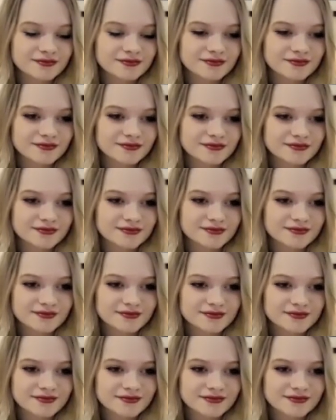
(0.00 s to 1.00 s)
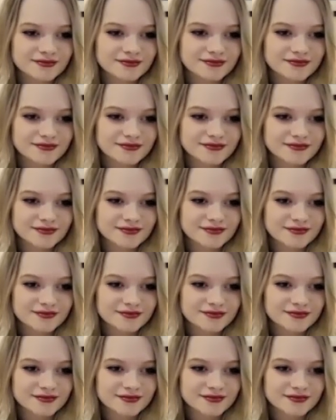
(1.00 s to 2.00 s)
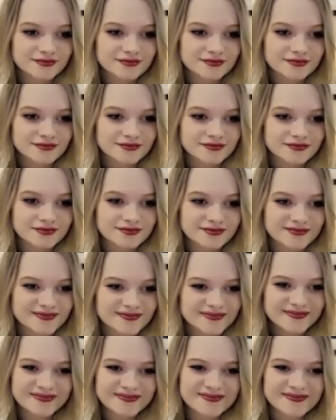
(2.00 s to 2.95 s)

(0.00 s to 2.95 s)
[no speech]